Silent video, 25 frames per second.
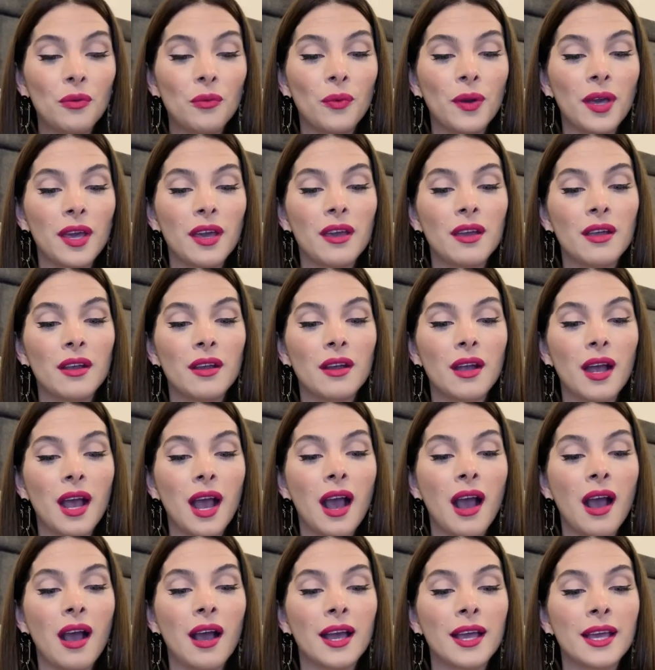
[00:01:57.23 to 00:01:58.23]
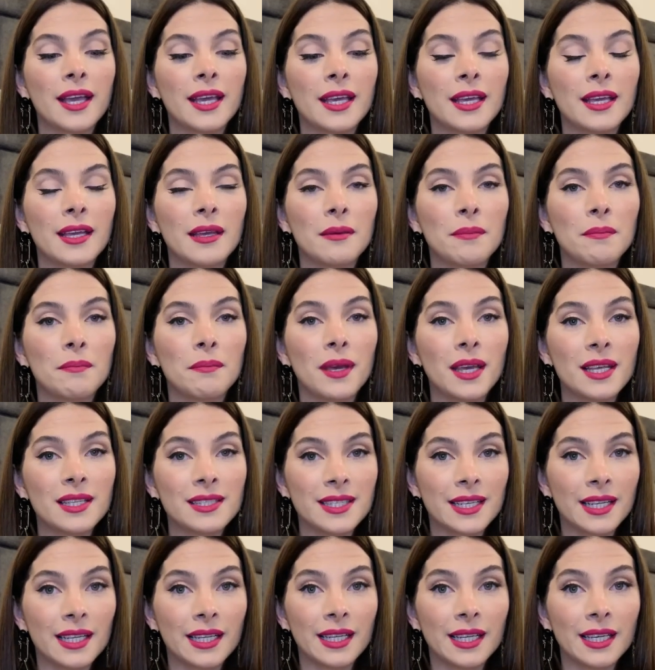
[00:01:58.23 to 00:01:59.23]
where I
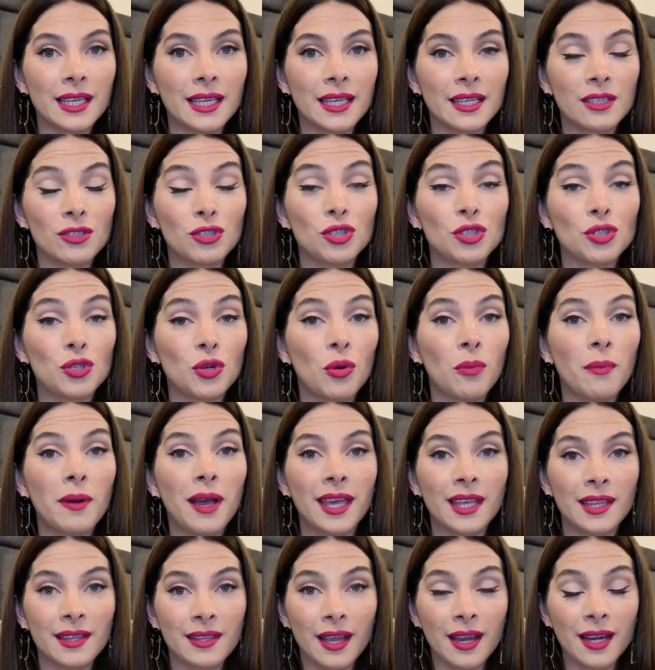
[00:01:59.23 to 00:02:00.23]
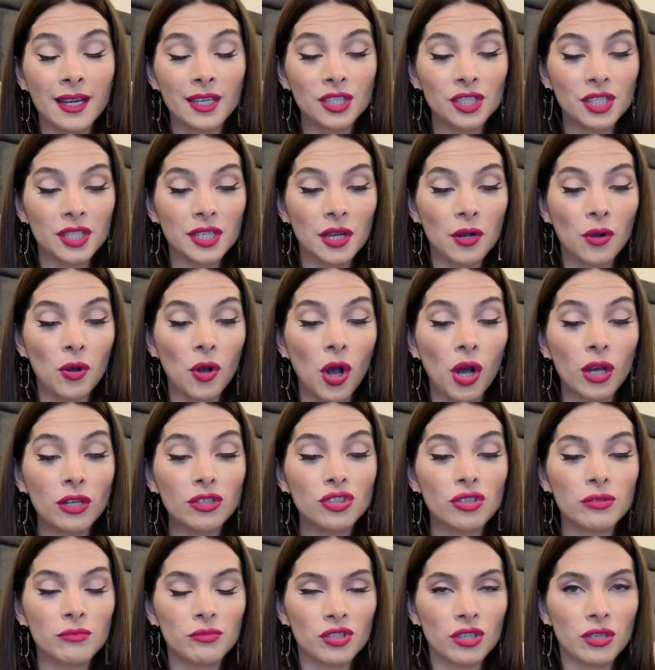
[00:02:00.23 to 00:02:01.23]
basically show my entire Chanel
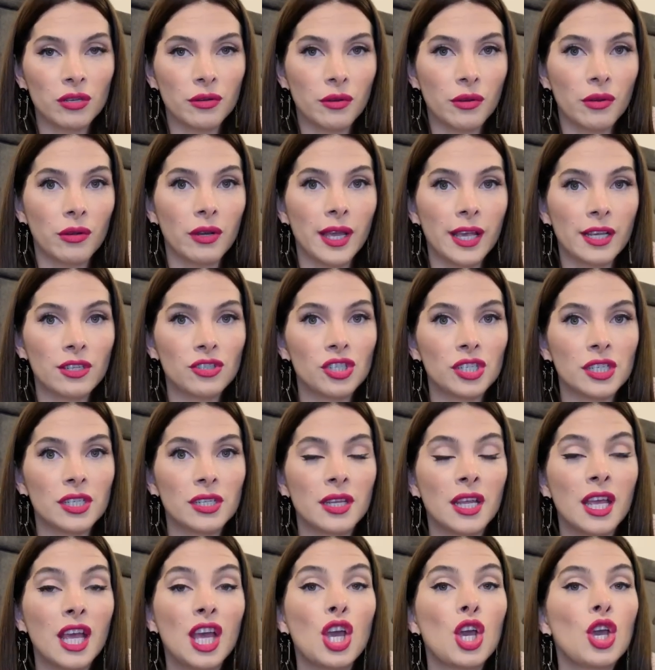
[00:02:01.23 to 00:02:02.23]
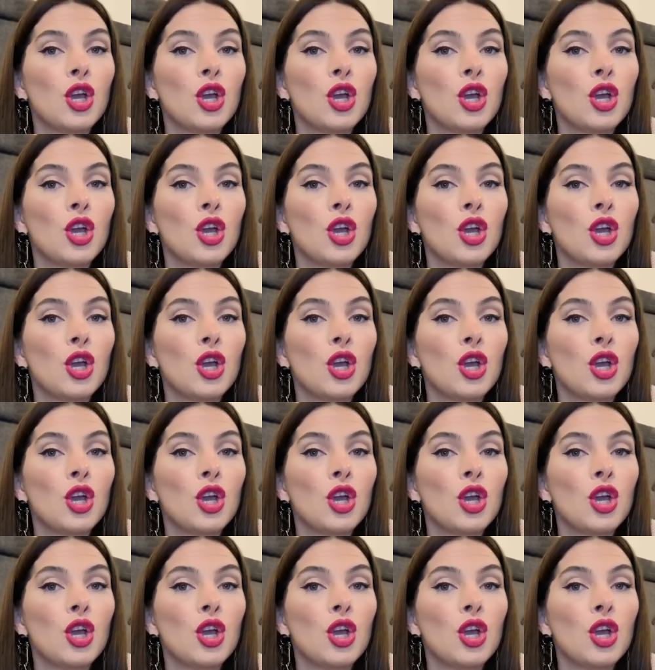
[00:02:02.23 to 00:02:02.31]
costume jewelry collection